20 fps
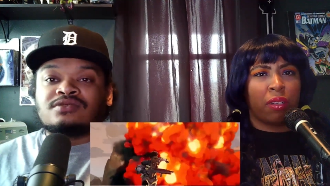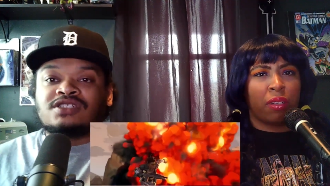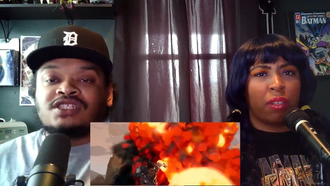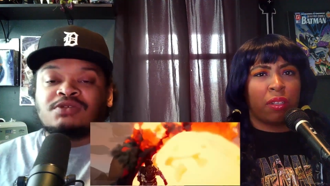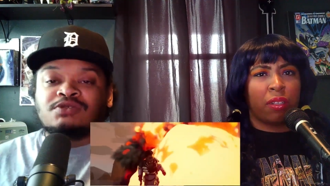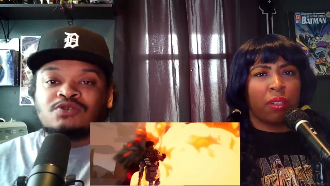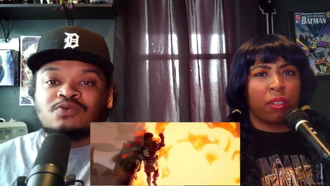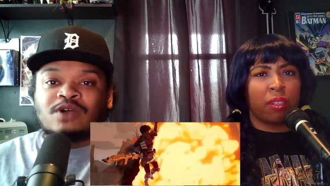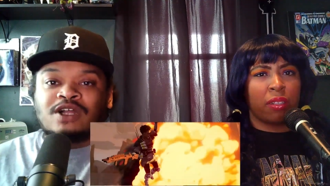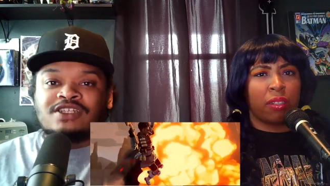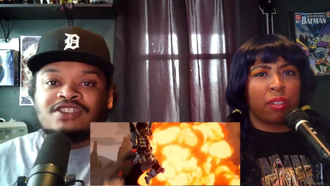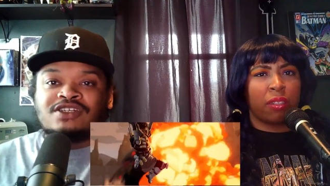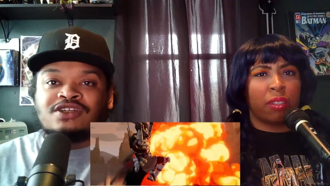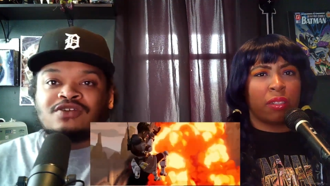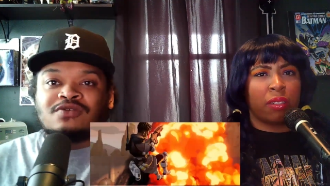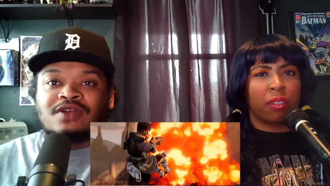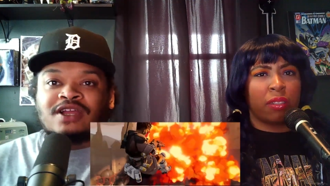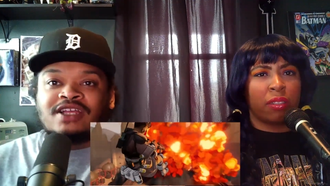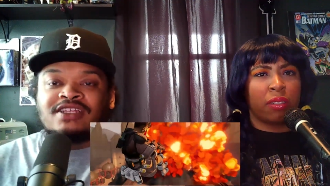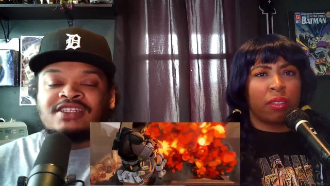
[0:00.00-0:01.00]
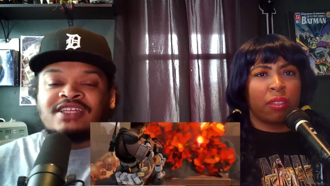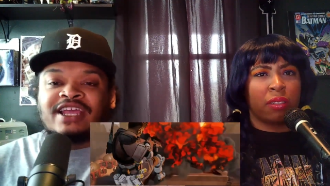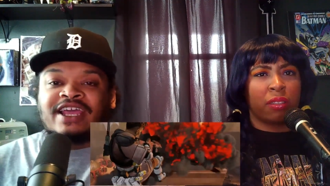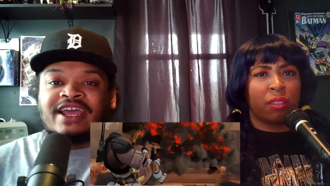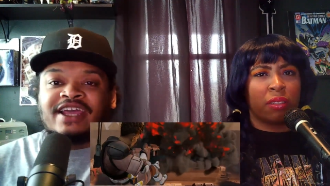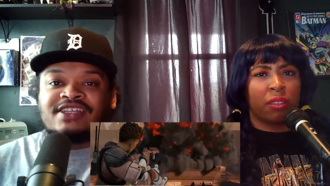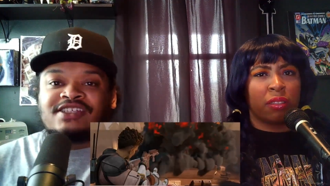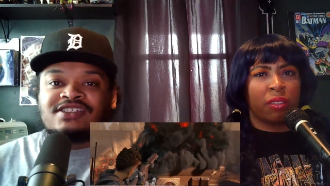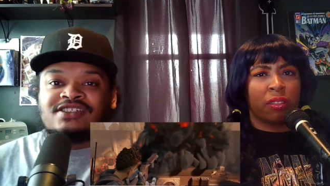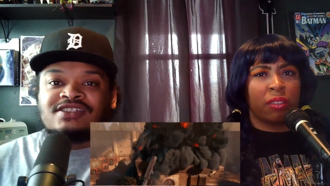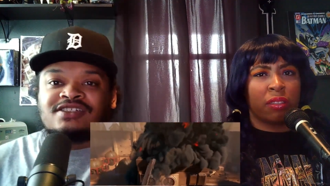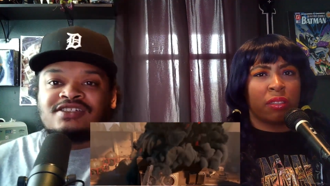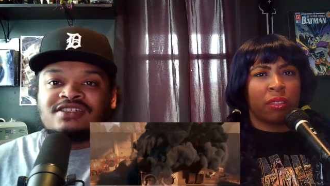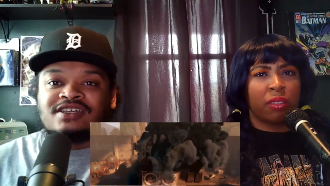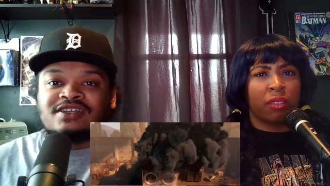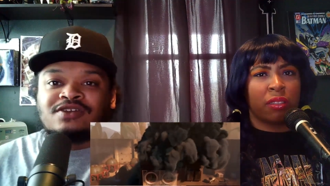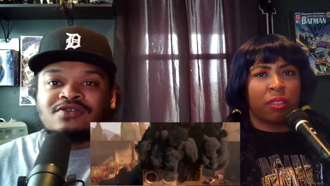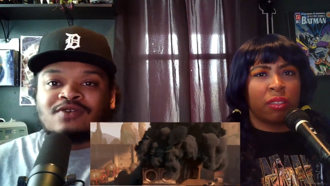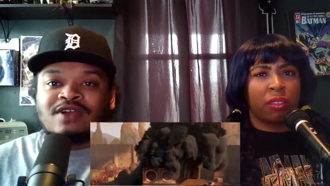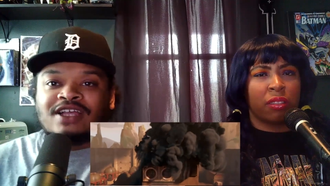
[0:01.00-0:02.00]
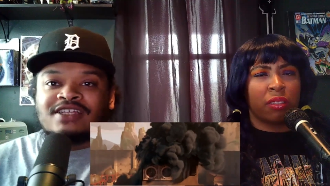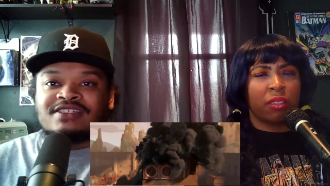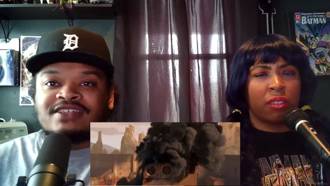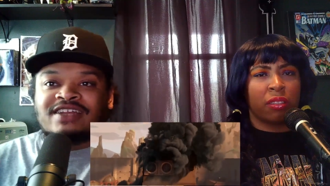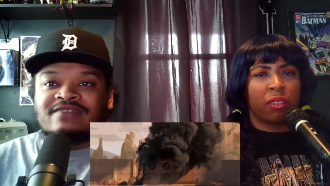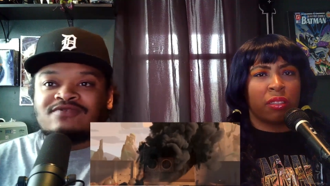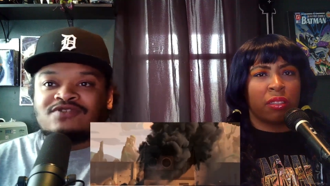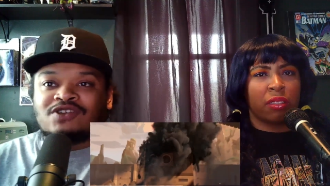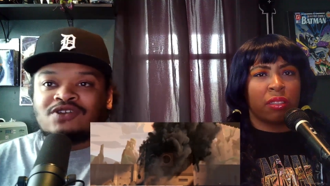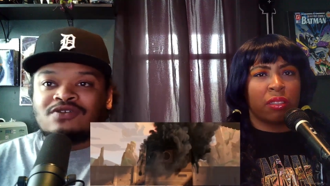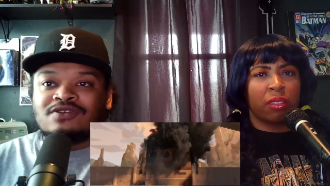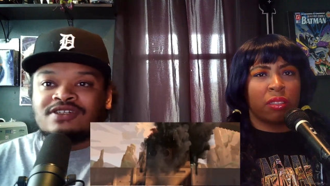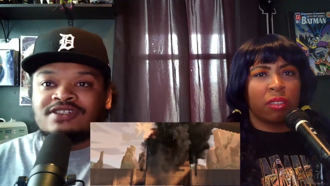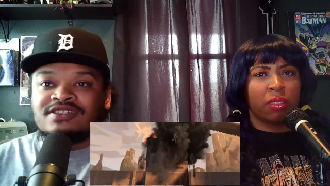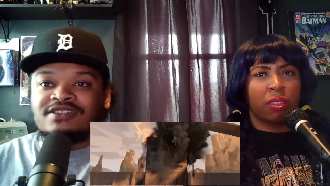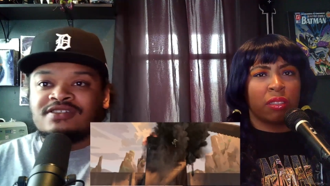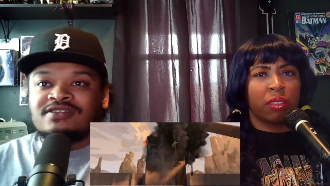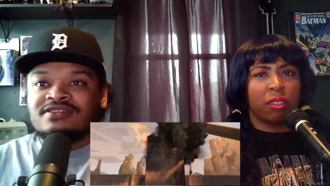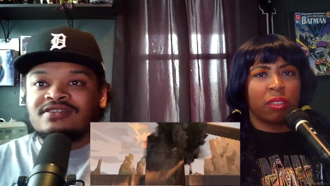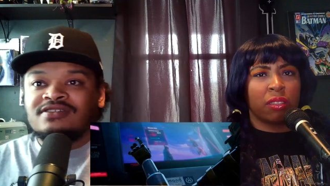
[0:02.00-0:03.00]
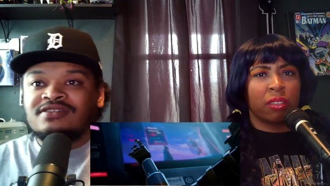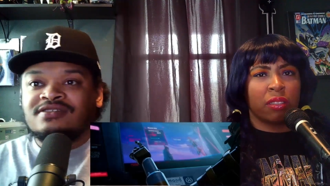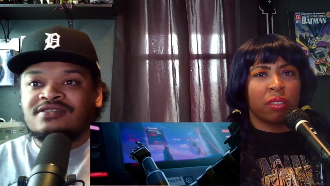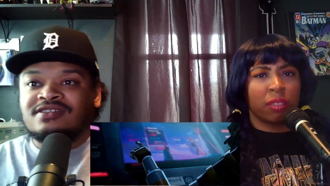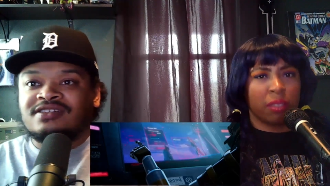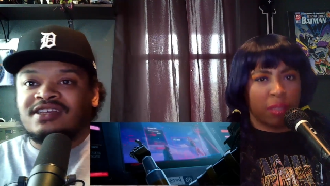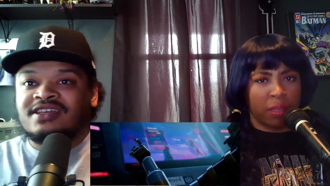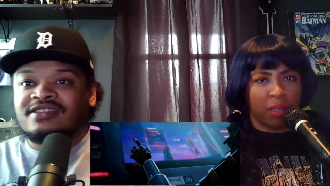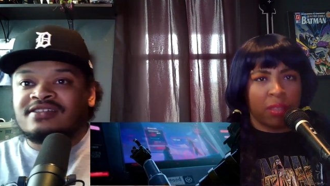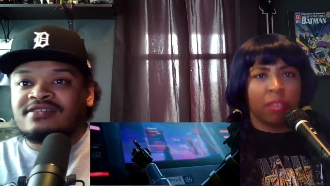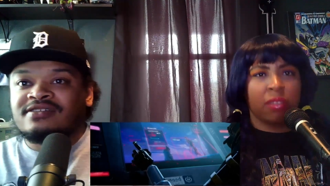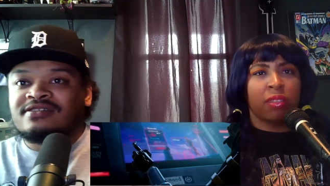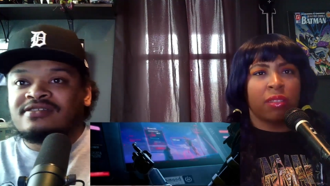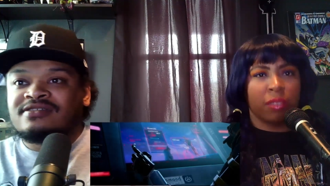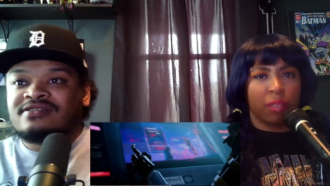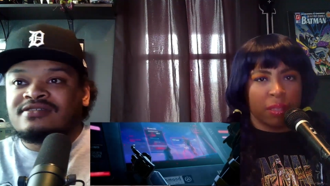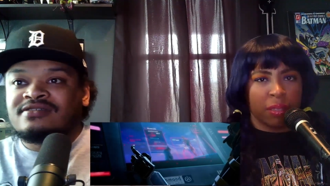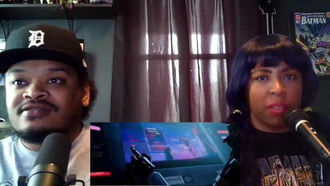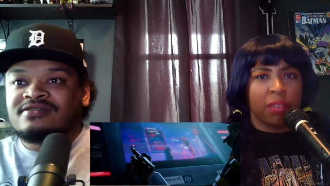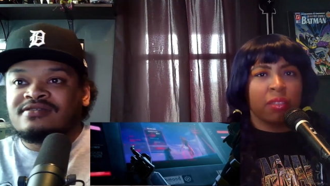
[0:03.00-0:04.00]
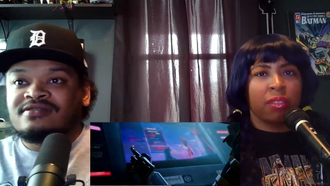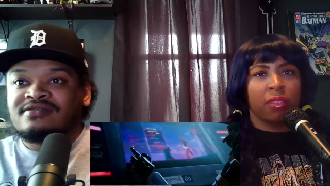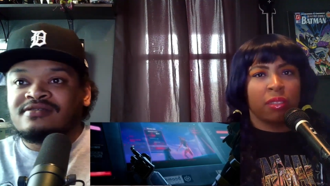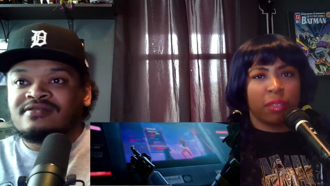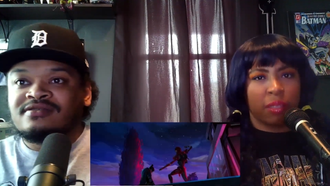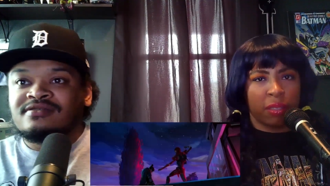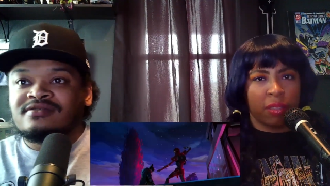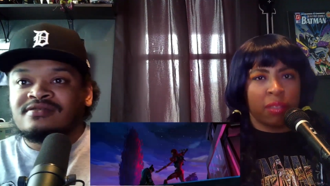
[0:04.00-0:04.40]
Speaker 1: She was watching Horizon. Ash and Horizon have stories together. Vengeance.